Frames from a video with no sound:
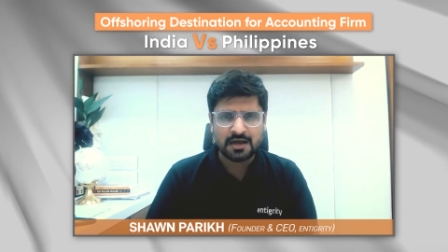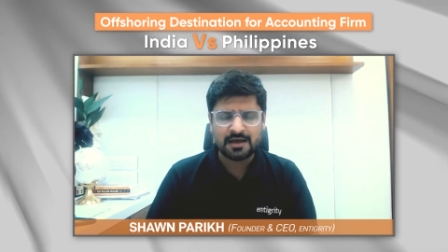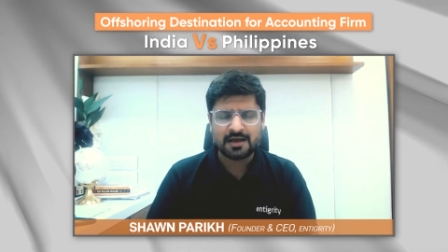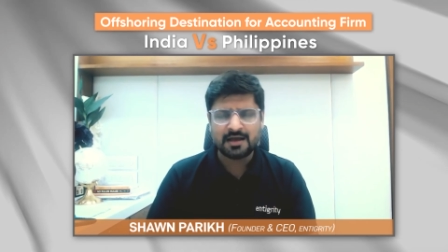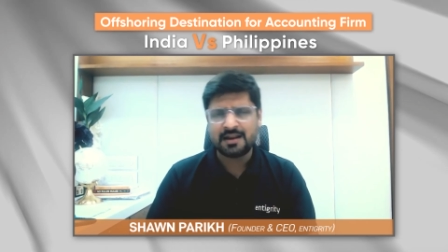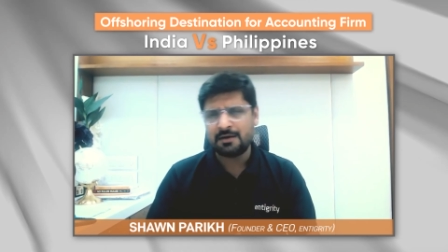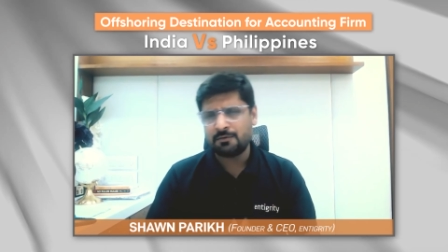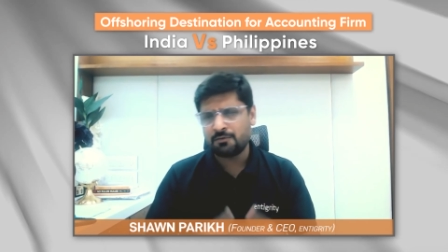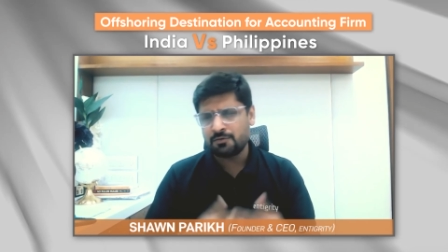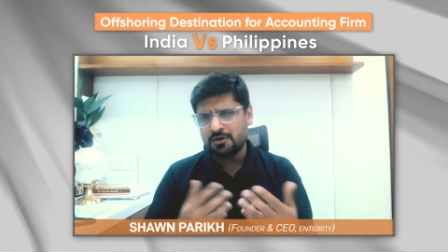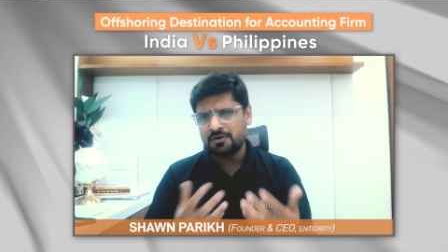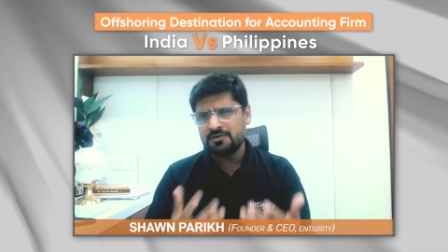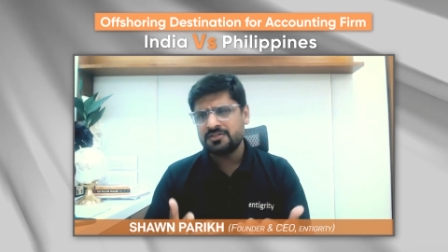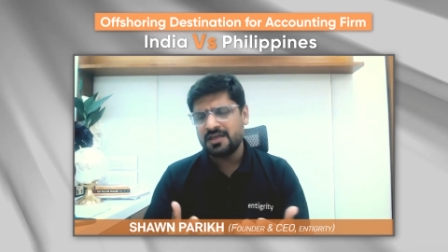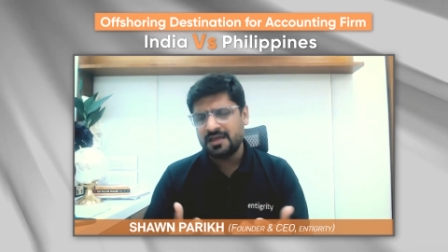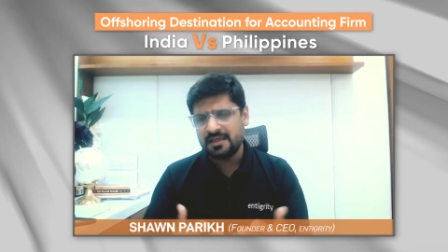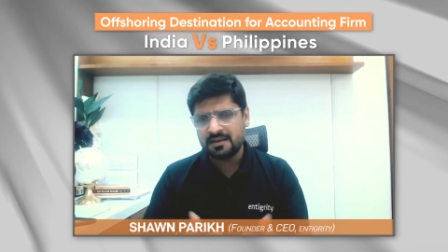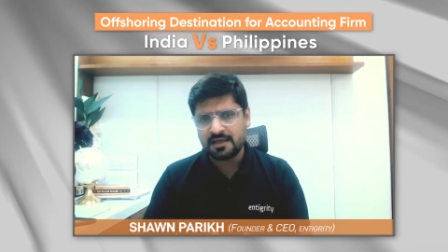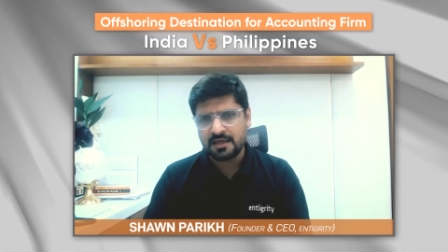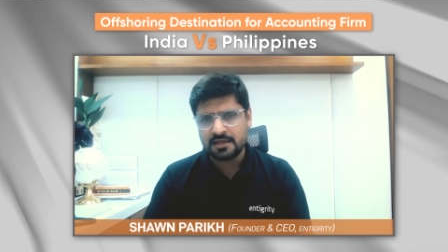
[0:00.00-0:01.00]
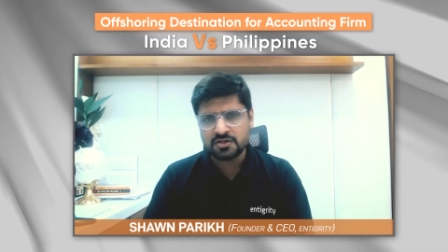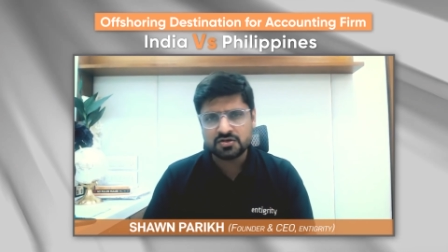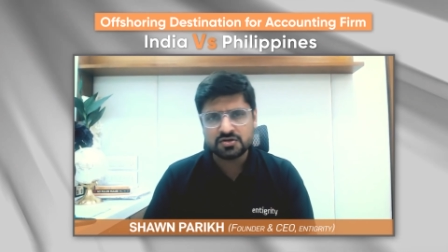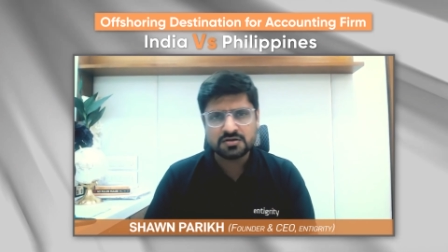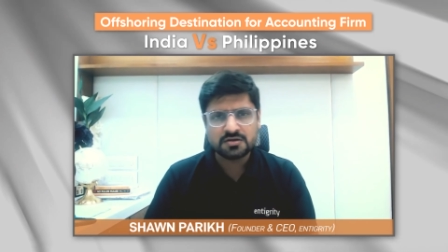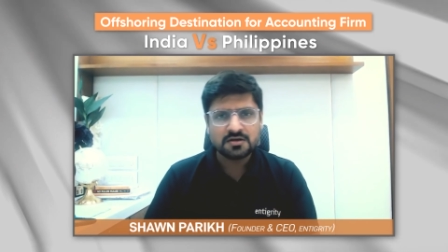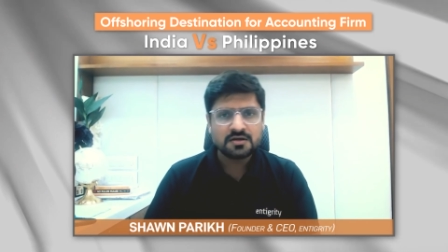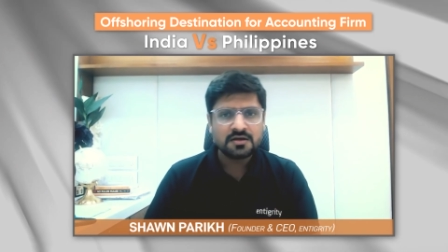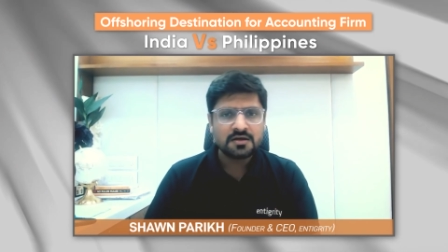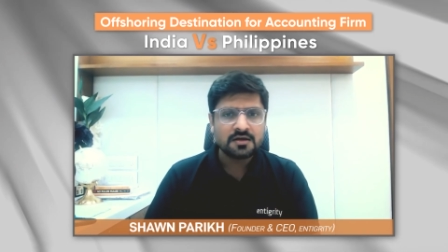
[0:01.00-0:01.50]
And I would not say an
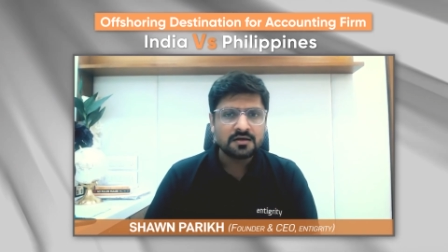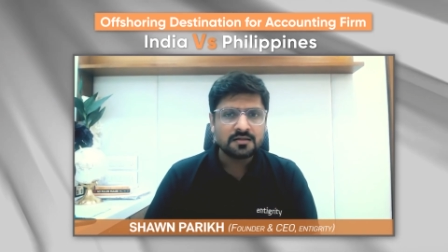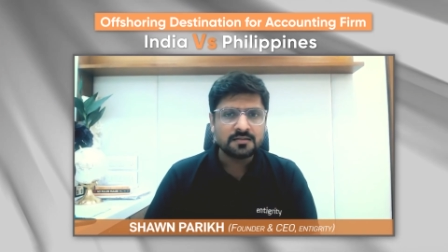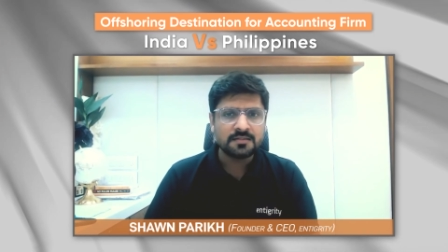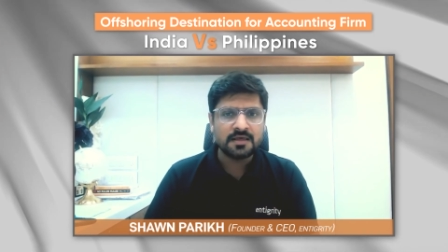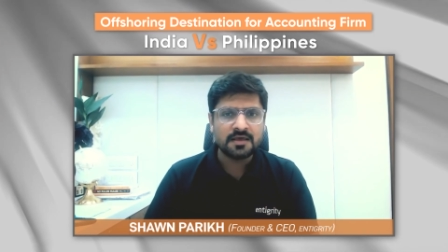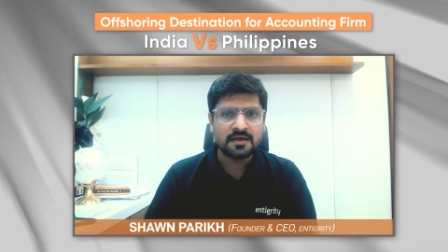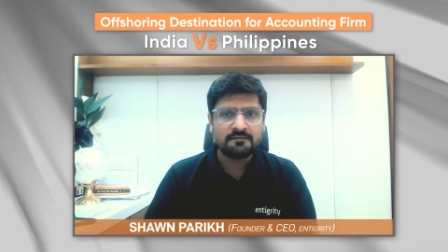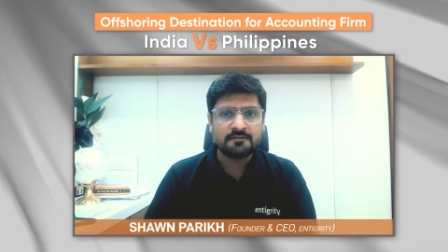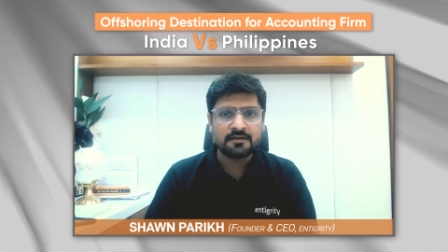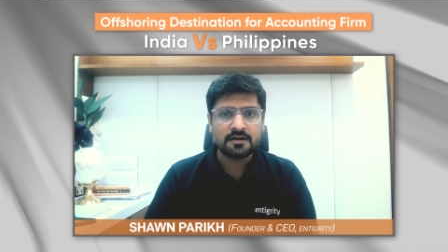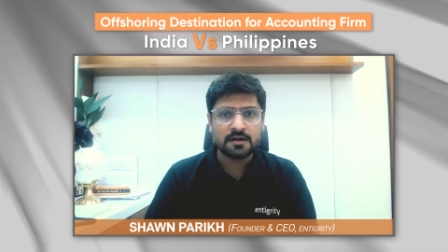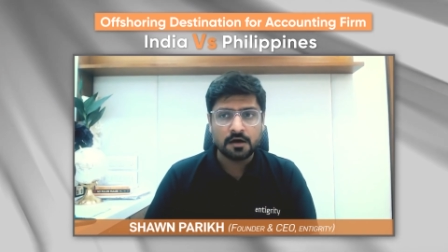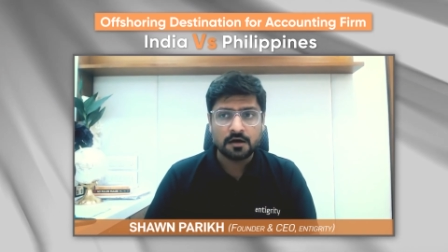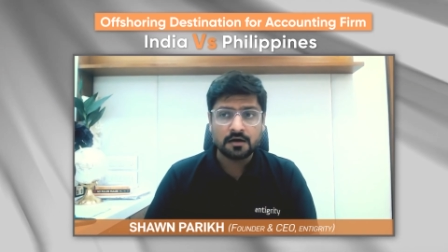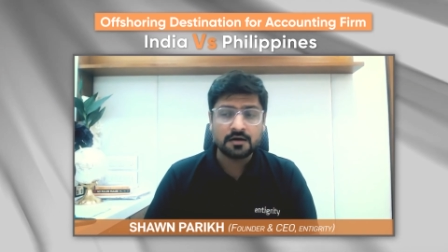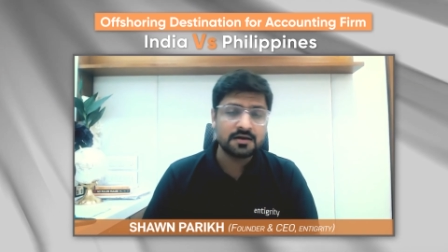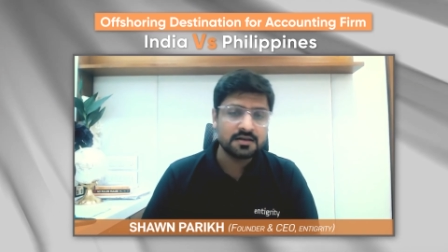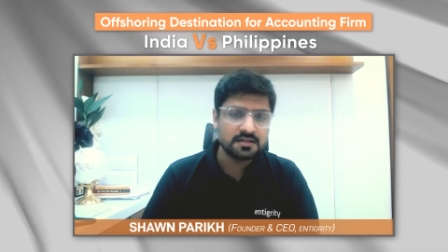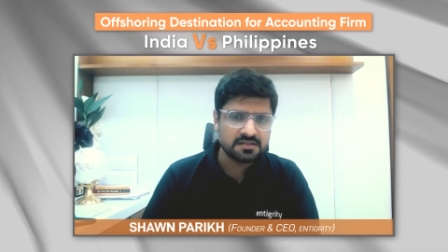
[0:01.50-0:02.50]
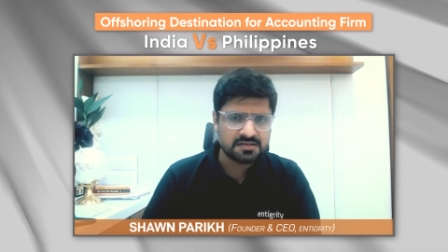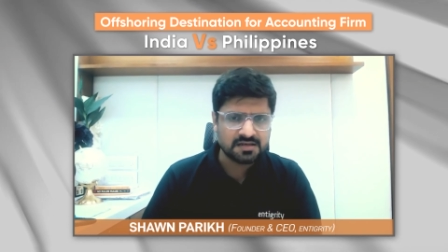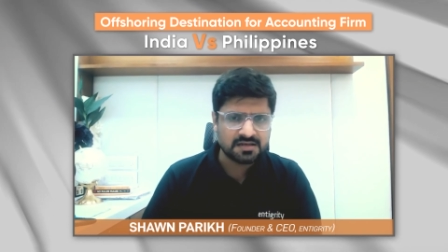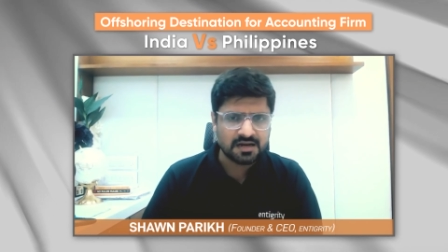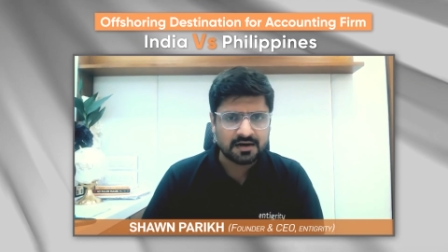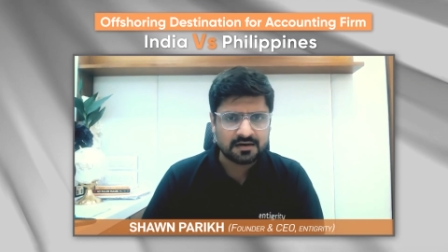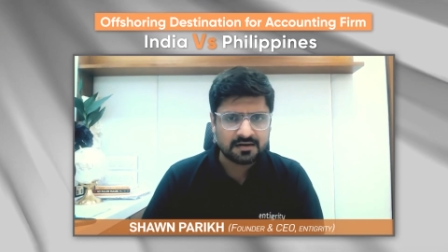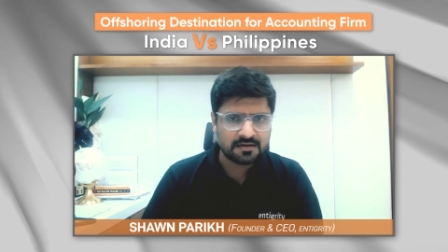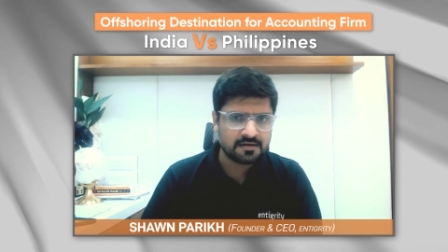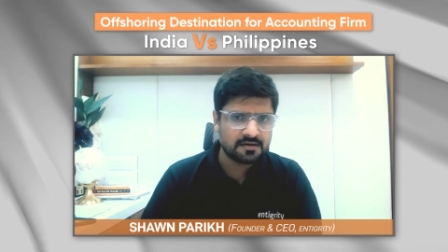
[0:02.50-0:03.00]
edge, they have an early start,